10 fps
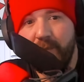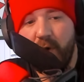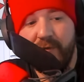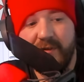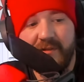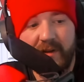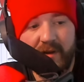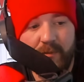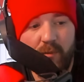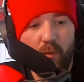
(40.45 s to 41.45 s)

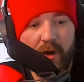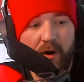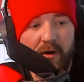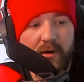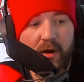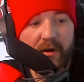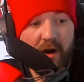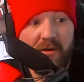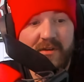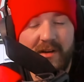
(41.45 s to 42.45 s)
Obviously, we are
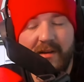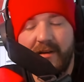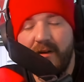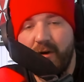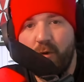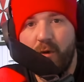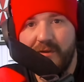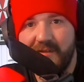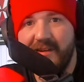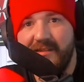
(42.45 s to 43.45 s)
currently in a
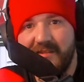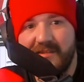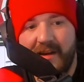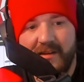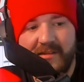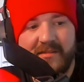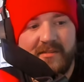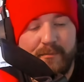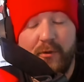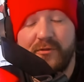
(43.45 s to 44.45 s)
quarantine
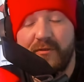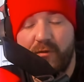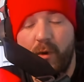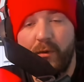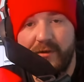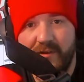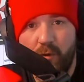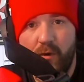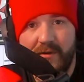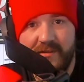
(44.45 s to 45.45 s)
status. Most of the world is in
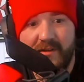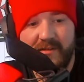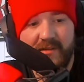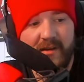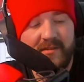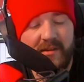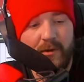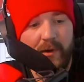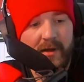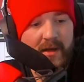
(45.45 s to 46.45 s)
quarantine status
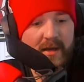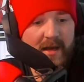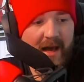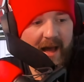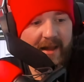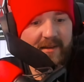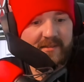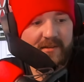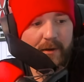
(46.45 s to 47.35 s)
anyway. And